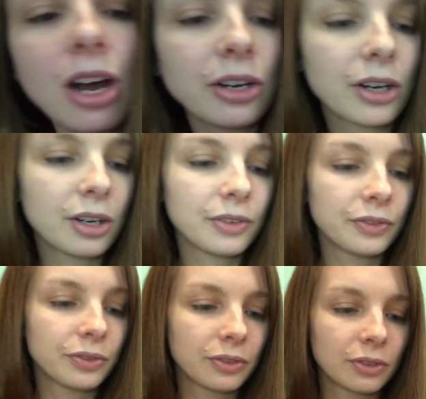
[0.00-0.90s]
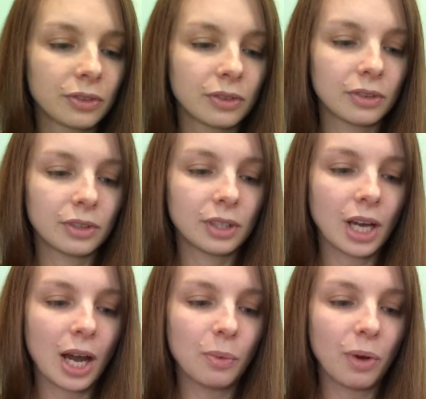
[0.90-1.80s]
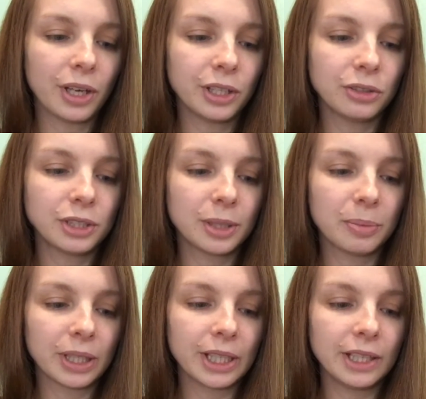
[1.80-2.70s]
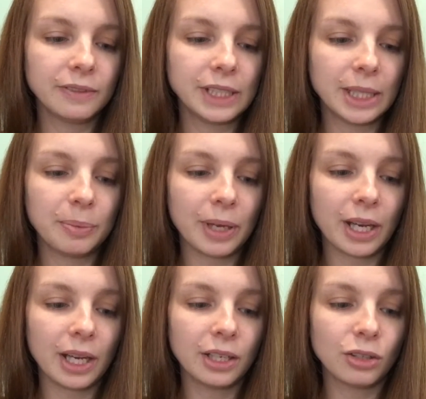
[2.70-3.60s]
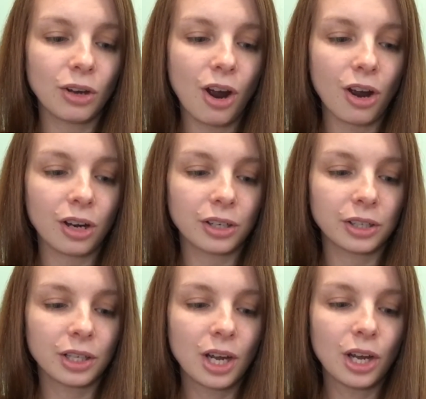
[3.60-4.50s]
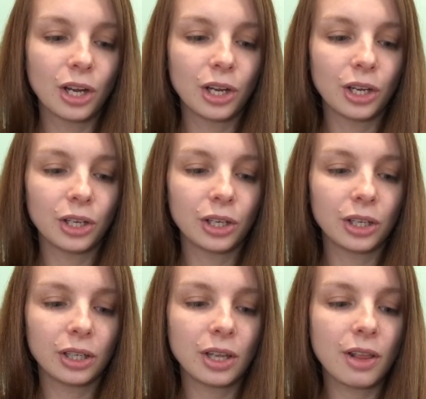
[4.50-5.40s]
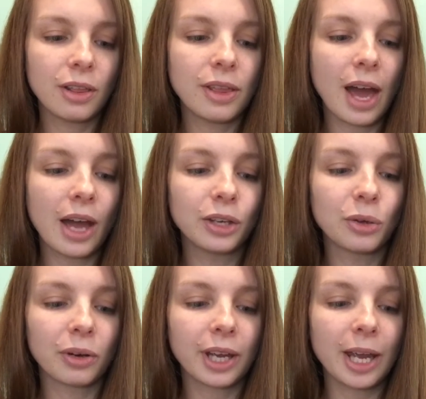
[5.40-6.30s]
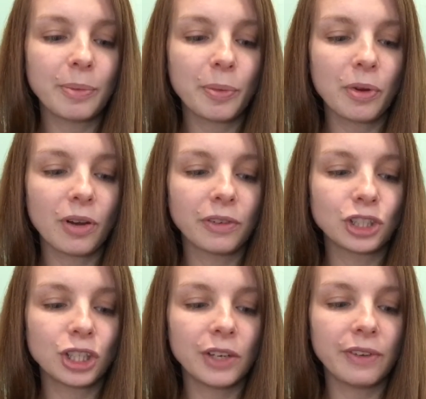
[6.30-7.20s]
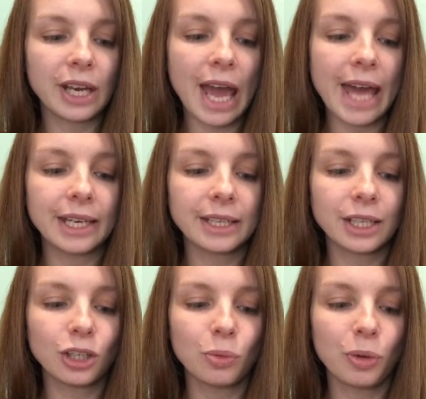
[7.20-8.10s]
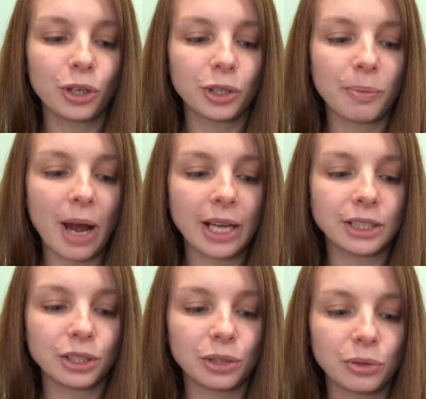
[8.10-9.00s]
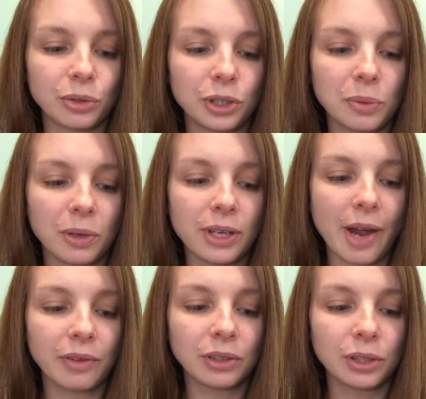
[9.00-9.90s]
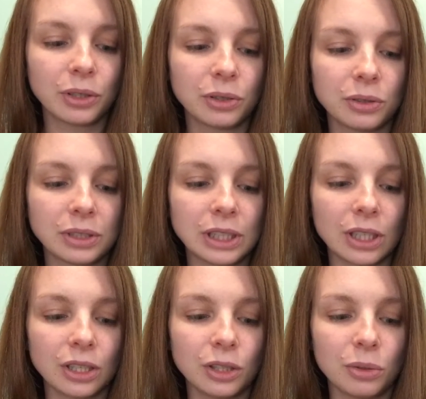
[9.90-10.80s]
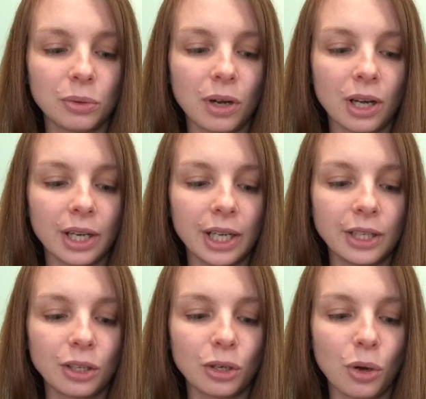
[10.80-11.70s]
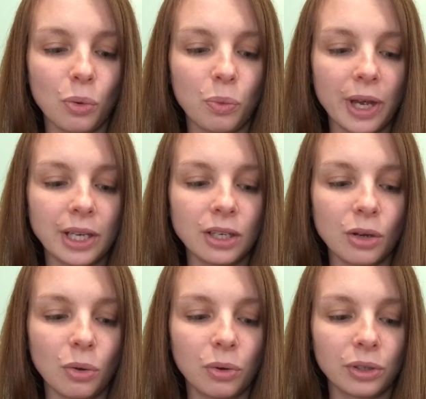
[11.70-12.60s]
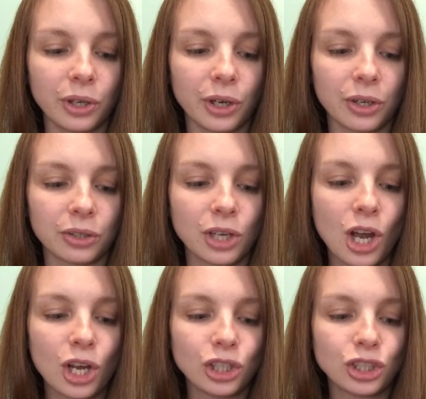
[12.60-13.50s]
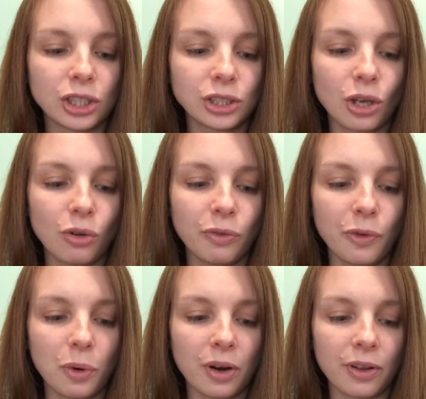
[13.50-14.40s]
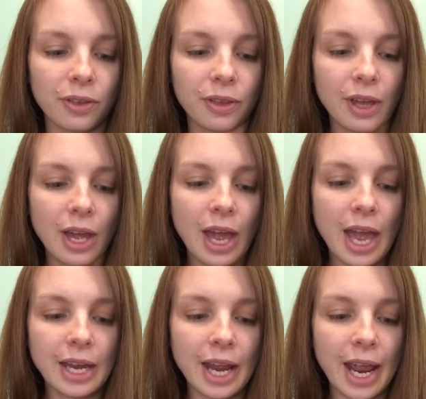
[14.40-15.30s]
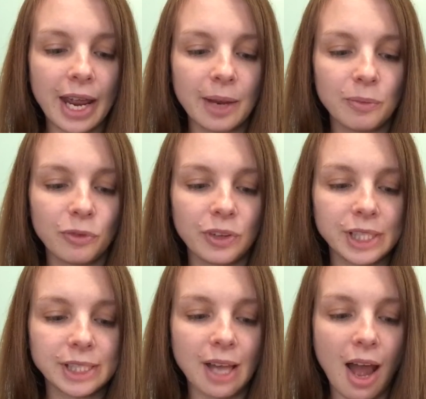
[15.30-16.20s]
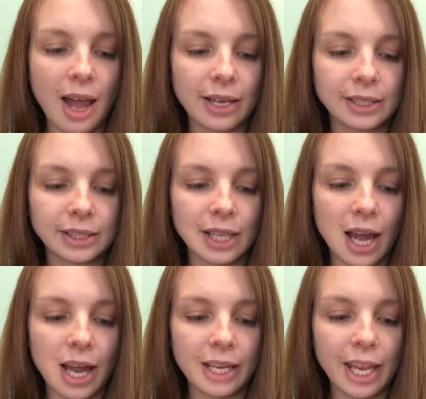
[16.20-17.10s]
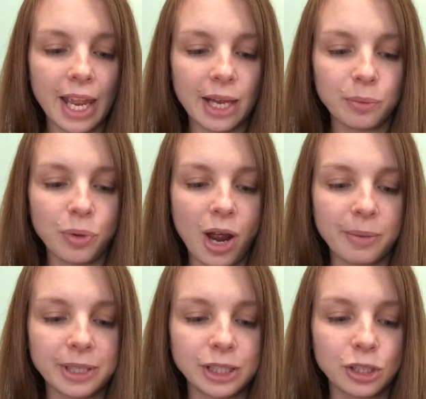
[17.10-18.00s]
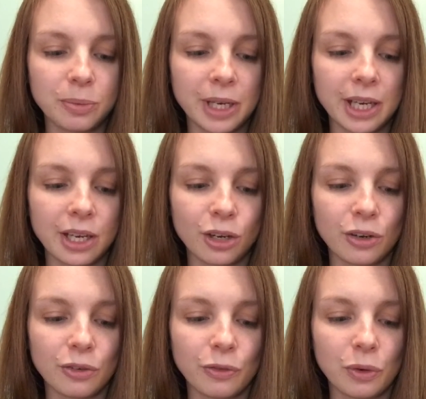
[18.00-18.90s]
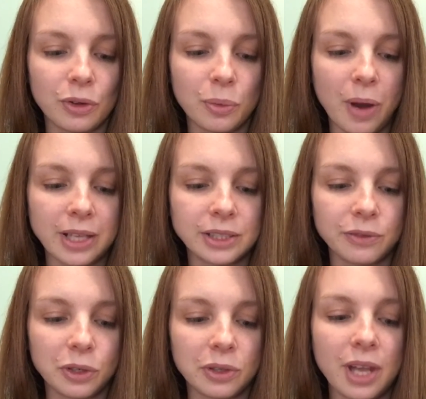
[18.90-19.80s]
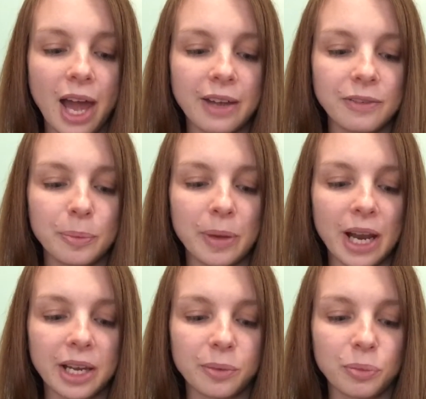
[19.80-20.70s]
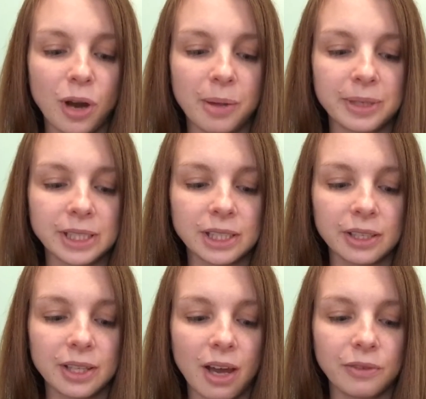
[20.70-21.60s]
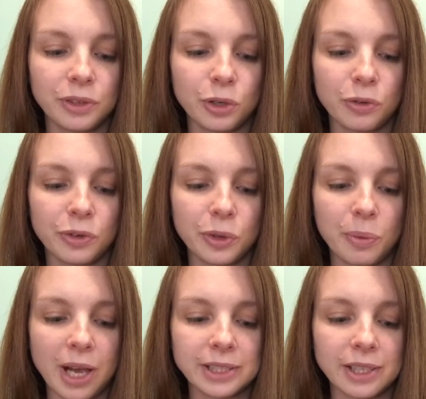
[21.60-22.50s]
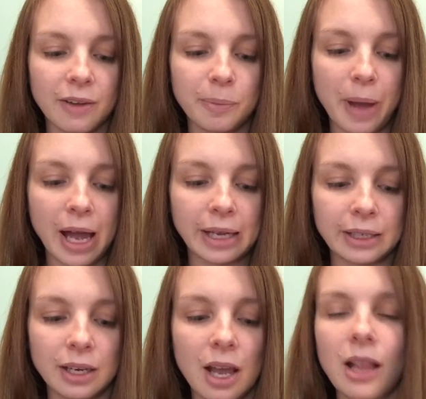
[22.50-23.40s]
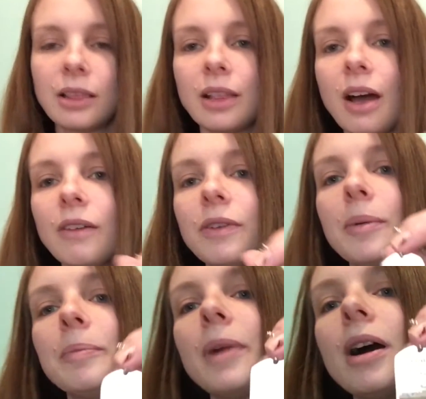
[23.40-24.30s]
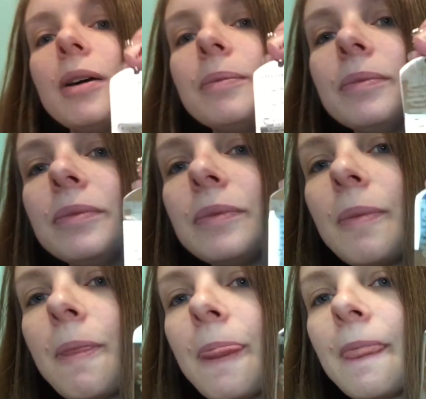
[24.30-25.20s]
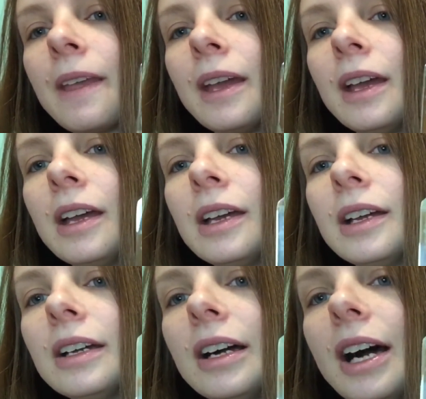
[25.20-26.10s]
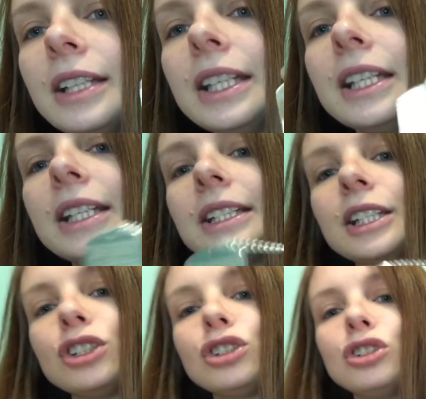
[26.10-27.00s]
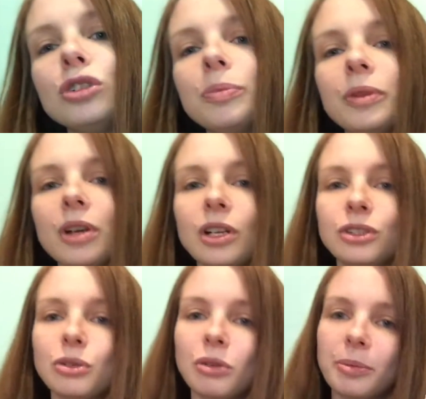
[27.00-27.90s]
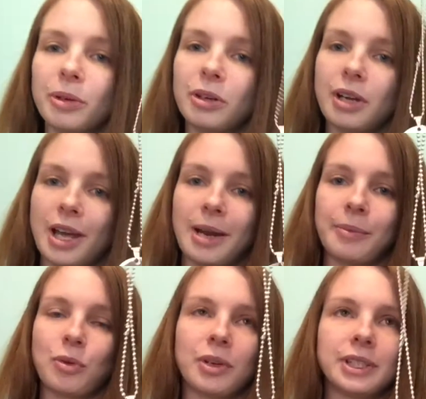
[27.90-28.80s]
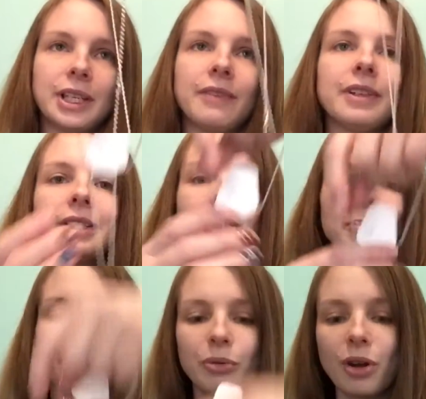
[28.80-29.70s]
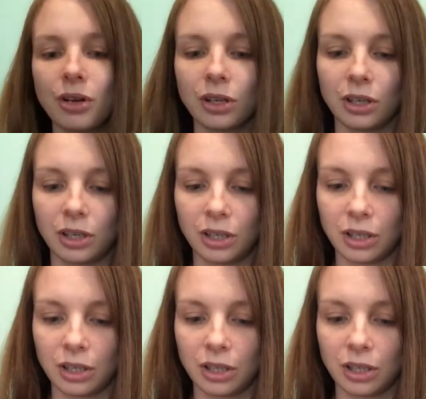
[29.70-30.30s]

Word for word: daughter, I want you to believe deep in your heart that you're capable of achieving anything you put your mind to. You will never lose. You either win or learn. Just go forth and aim for the skies. I can't promise to be here for the rest of your life, but I can promise to love you for the rest of mine. Love, Mom. I think this is super adorable, and I'm going to give this to Brooke.